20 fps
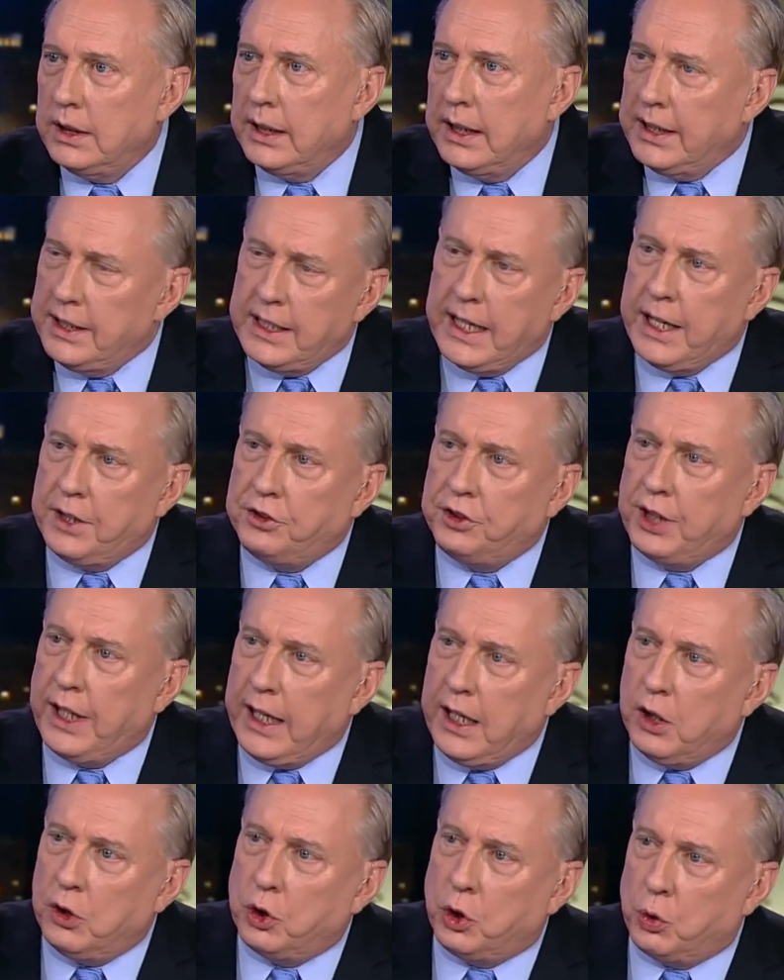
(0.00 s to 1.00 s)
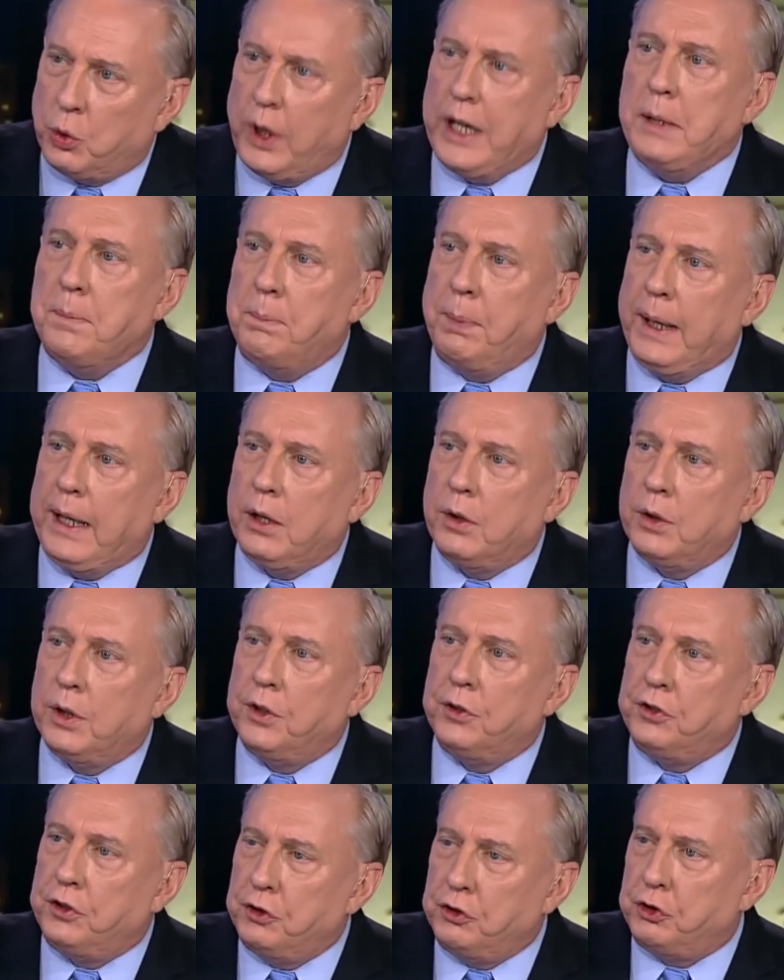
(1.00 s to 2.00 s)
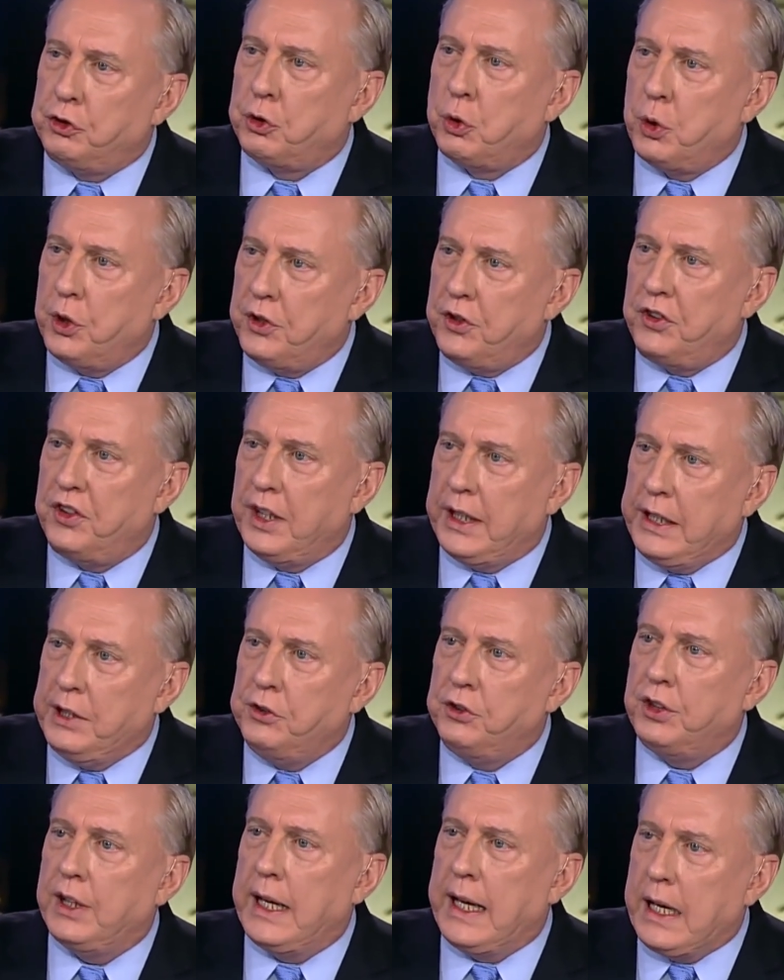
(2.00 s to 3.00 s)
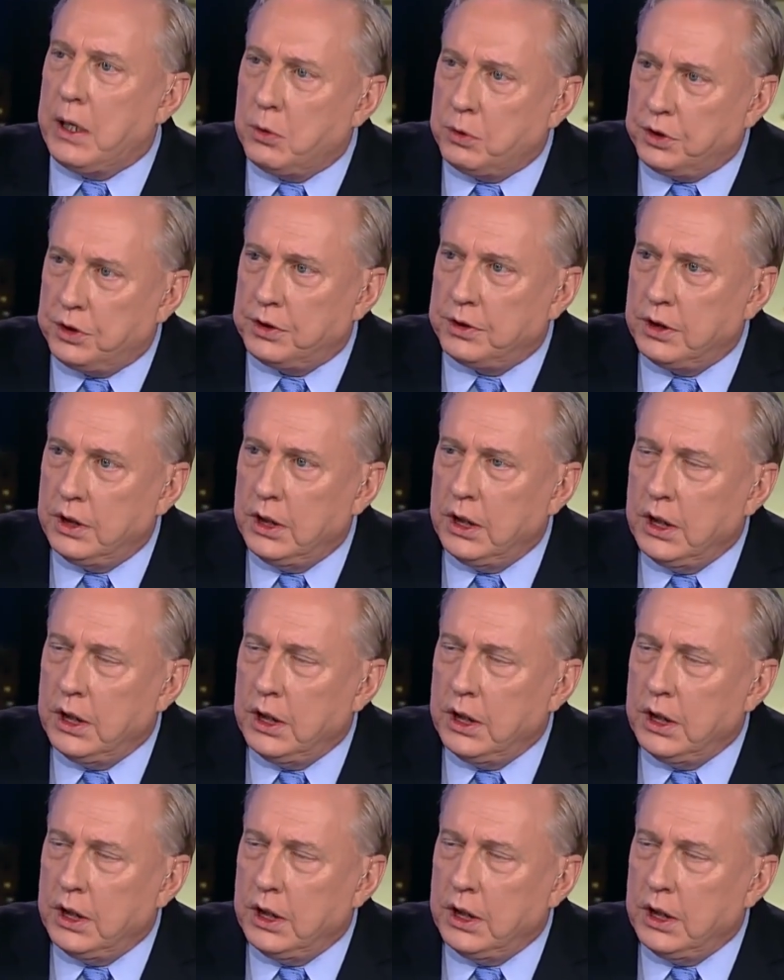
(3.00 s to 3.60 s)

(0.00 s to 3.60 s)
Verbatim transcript: And that's how great powers sort things out.